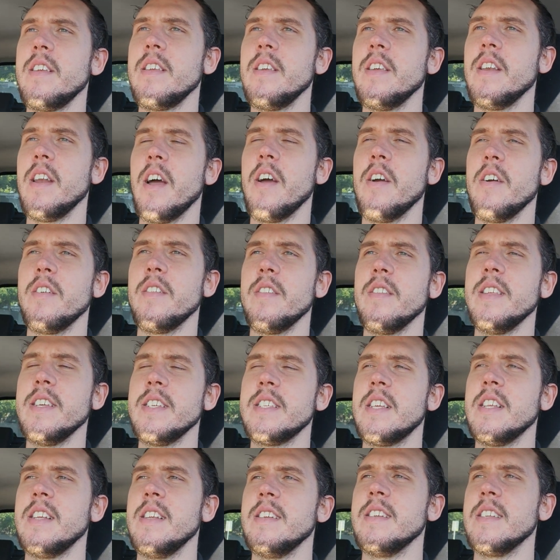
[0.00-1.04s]
you know,
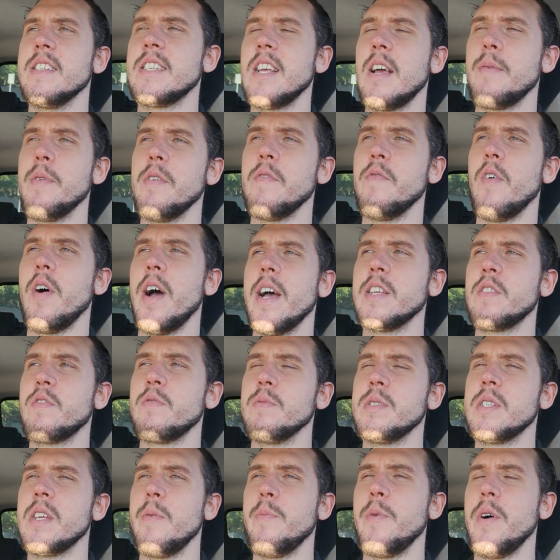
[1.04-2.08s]
listening to some advice
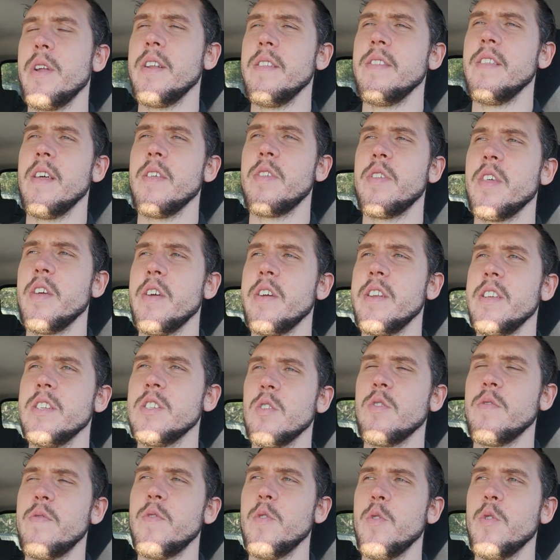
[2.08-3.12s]
from someone in their
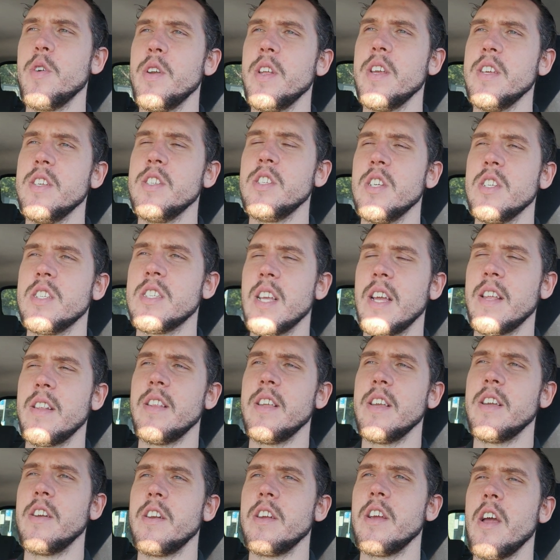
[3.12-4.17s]
30s or 40s, you're
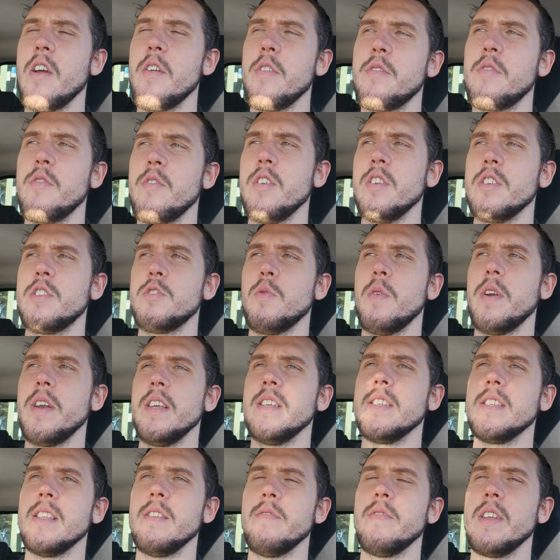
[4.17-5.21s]
suddenly going to go through your
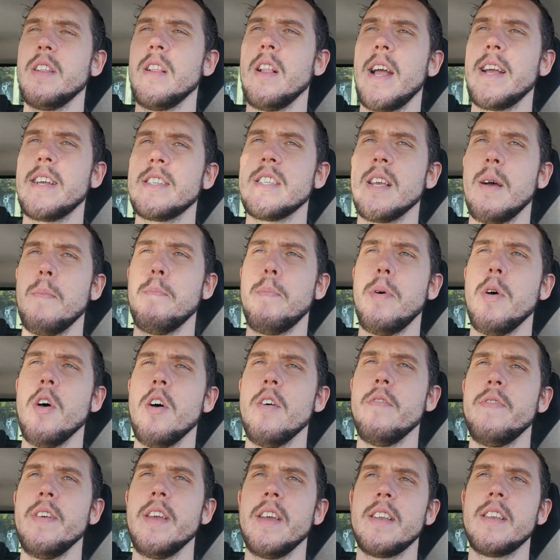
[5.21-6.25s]
20s living like some
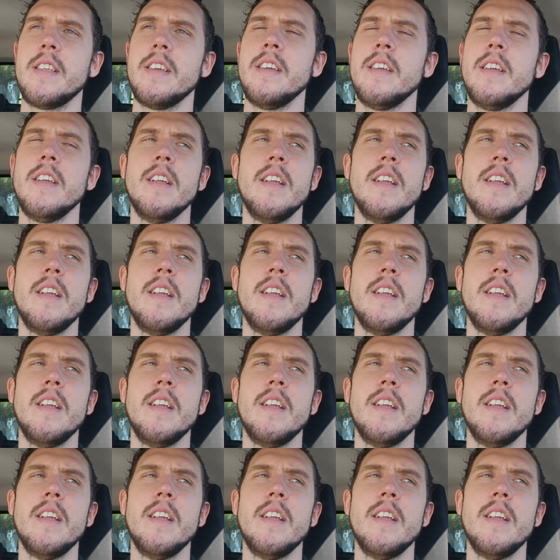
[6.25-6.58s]
perfect,